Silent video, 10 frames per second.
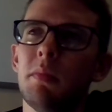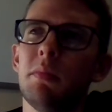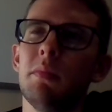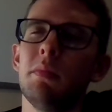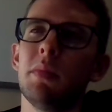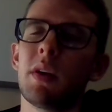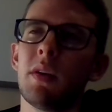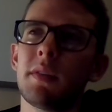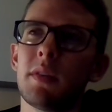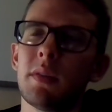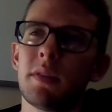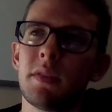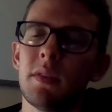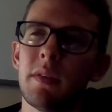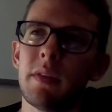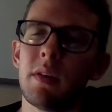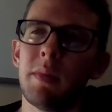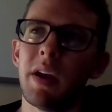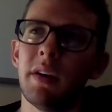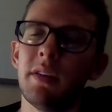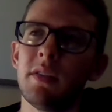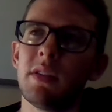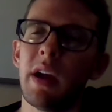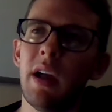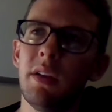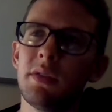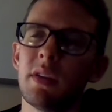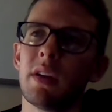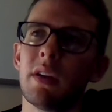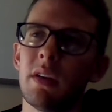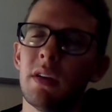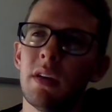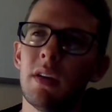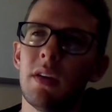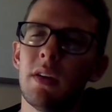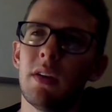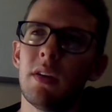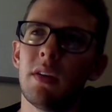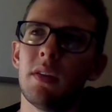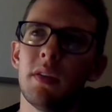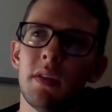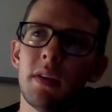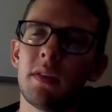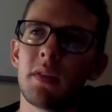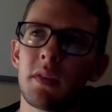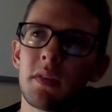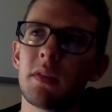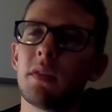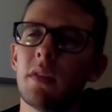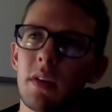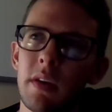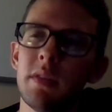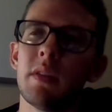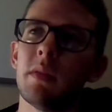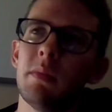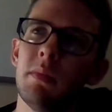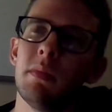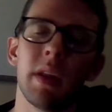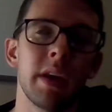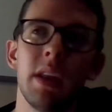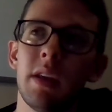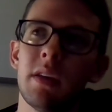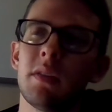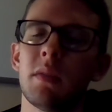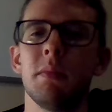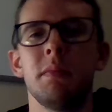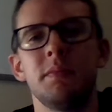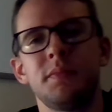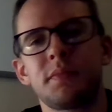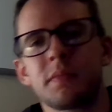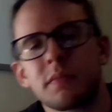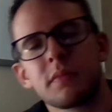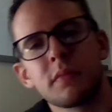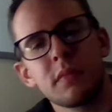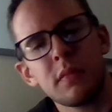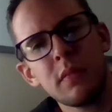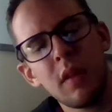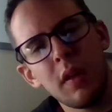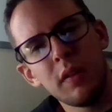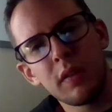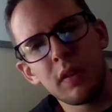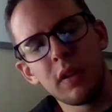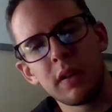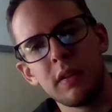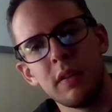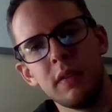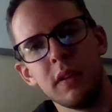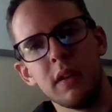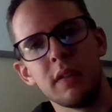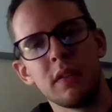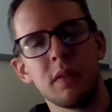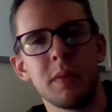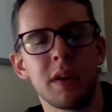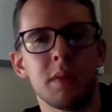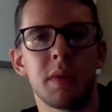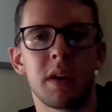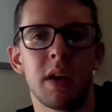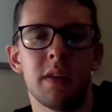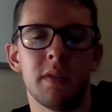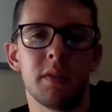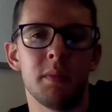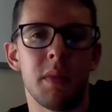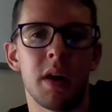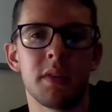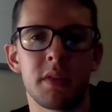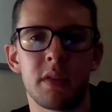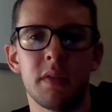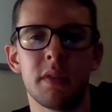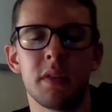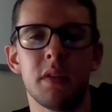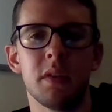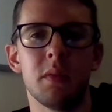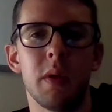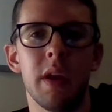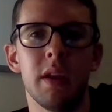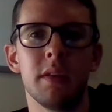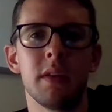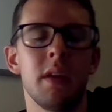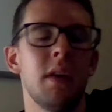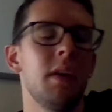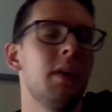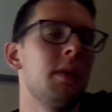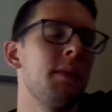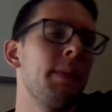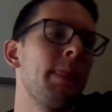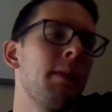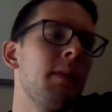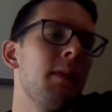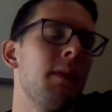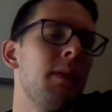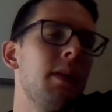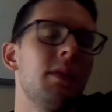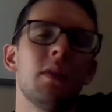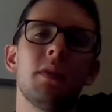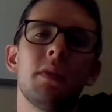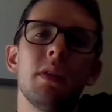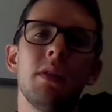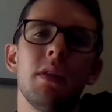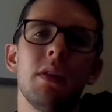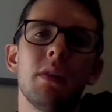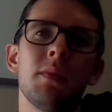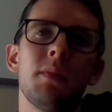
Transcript: But also as a student of the humanities, challenging this ism, like any ism, and this collectivity as it's become a kind of monster of its own weight. And so further,